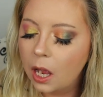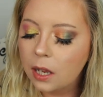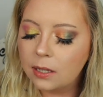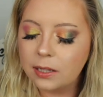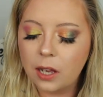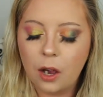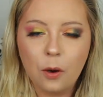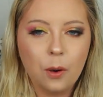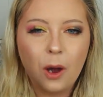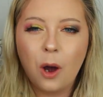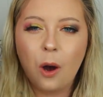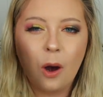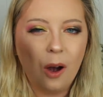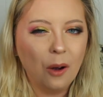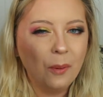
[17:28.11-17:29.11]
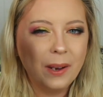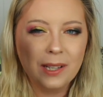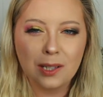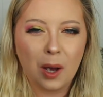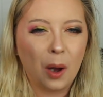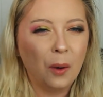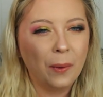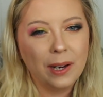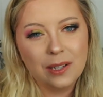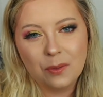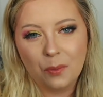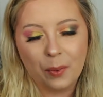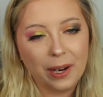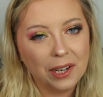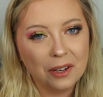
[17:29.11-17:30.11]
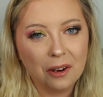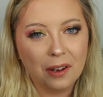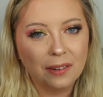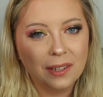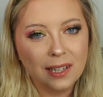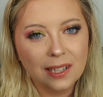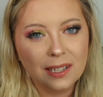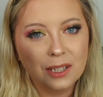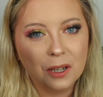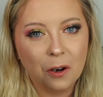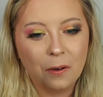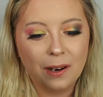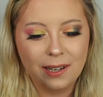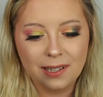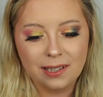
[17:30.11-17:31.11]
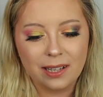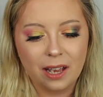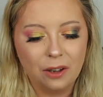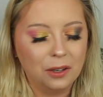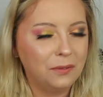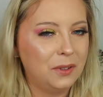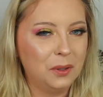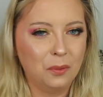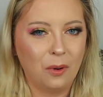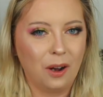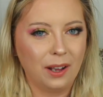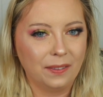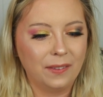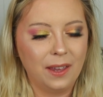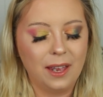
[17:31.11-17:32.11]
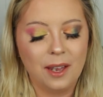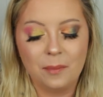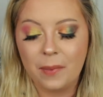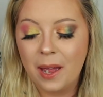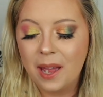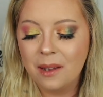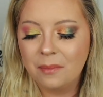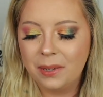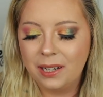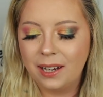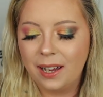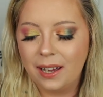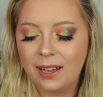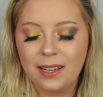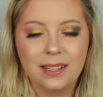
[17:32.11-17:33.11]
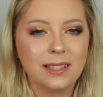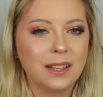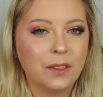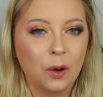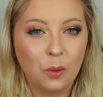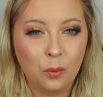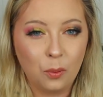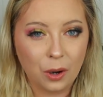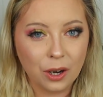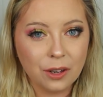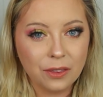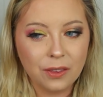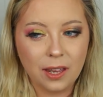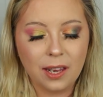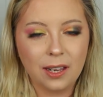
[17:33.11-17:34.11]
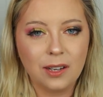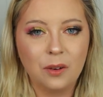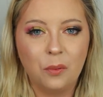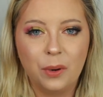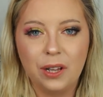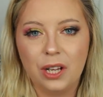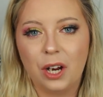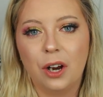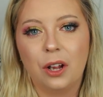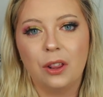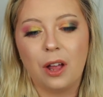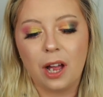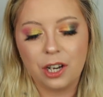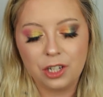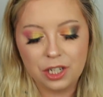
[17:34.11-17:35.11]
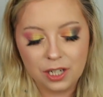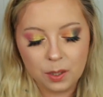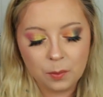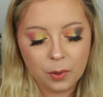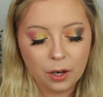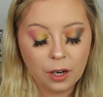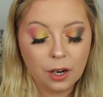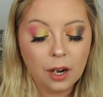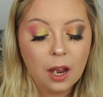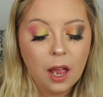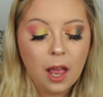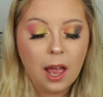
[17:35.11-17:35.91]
So always, always wait on these to go on sale if you want them, because they're worth it when they're a lot cheaper.